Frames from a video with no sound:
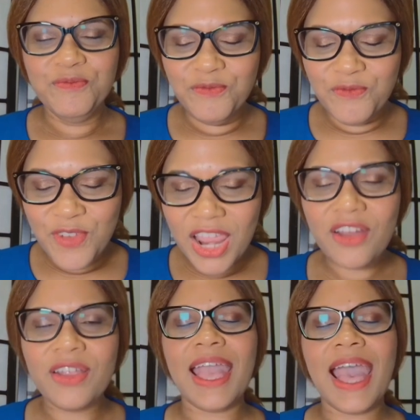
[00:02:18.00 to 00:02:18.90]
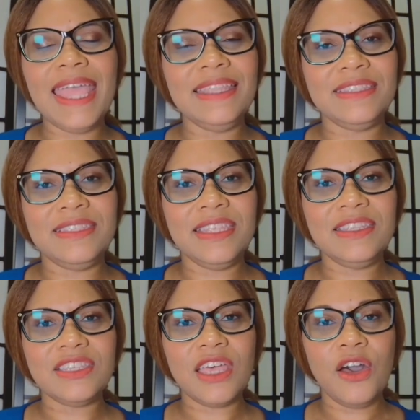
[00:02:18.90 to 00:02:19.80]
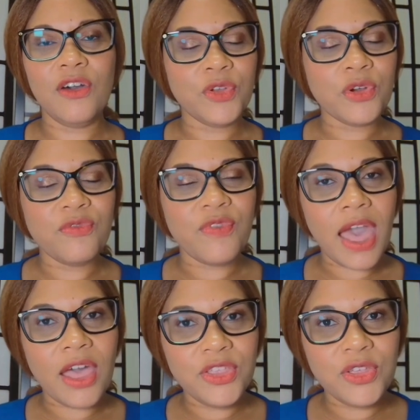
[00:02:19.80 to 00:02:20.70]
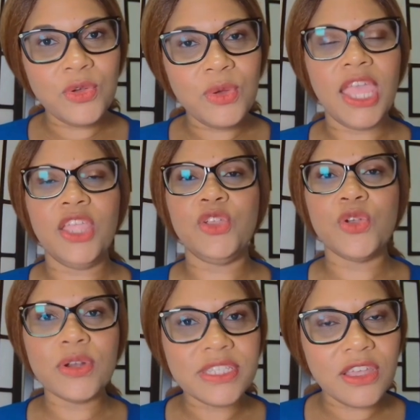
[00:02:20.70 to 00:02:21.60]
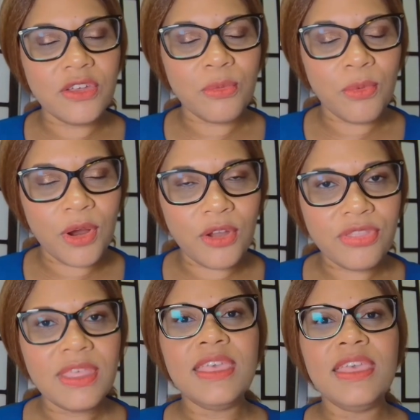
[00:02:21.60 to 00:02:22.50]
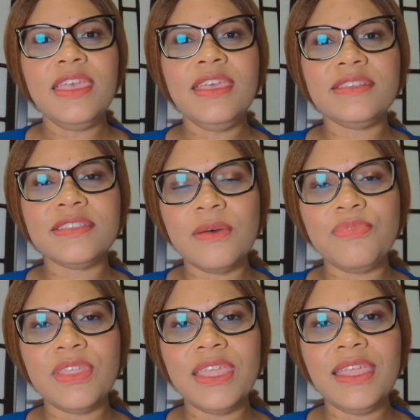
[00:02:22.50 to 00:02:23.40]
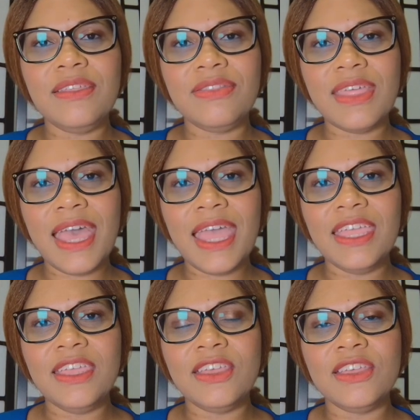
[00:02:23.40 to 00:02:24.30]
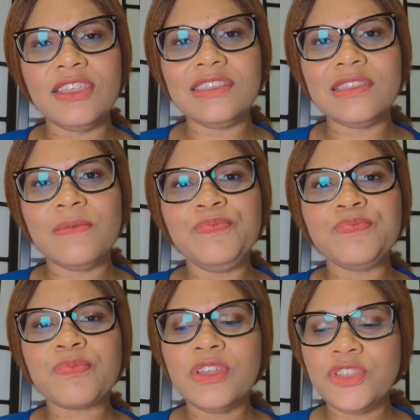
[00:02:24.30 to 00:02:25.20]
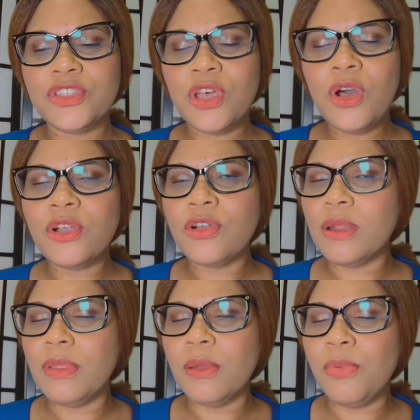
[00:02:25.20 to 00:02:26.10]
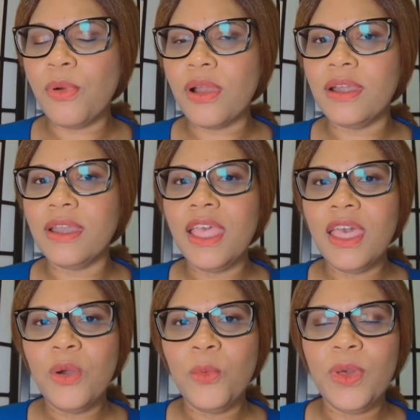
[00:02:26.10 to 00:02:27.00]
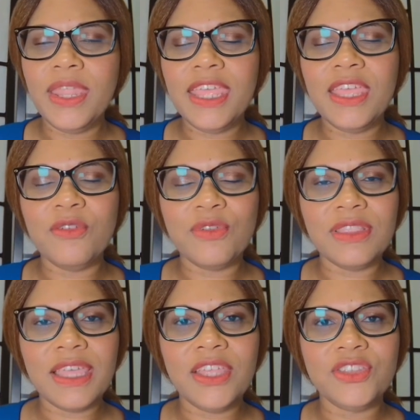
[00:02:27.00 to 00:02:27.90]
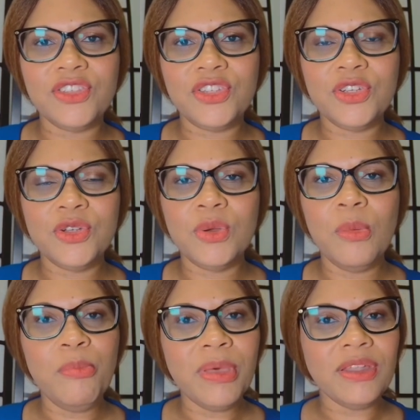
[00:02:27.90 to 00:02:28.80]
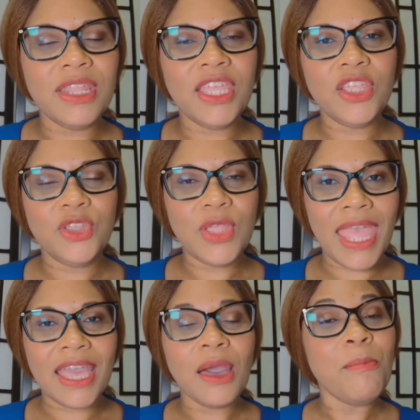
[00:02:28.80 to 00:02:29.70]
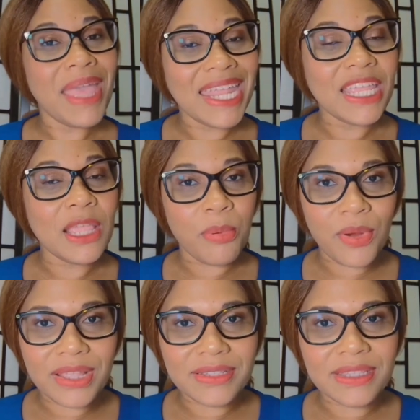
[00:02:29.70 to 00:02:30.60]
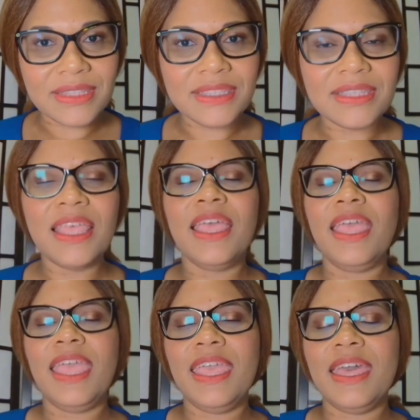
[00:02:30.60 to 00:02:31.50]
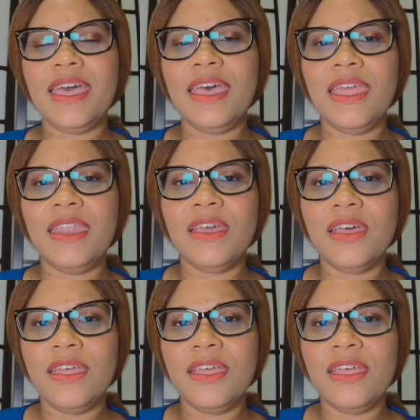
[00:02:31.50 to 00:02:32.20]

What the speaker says: very heightened sense of your value and your self worth is something that is so incredibly important when it relates to building a commanding presence and